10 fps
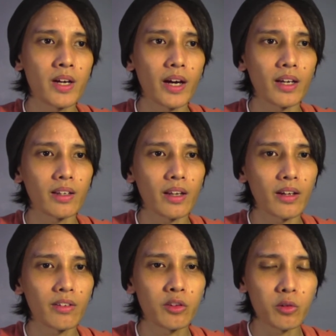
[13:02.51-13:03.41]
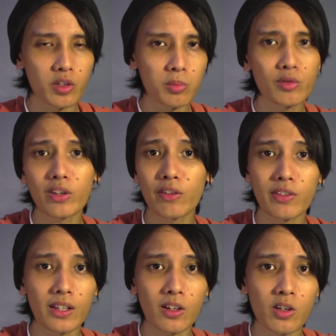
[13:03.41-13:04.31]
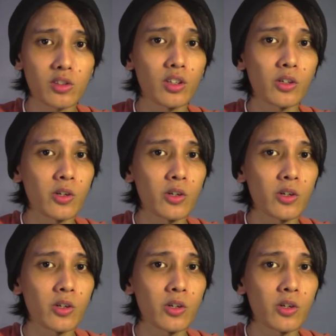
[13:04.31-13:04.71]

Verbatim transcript: And through this movie, I feel like Herzog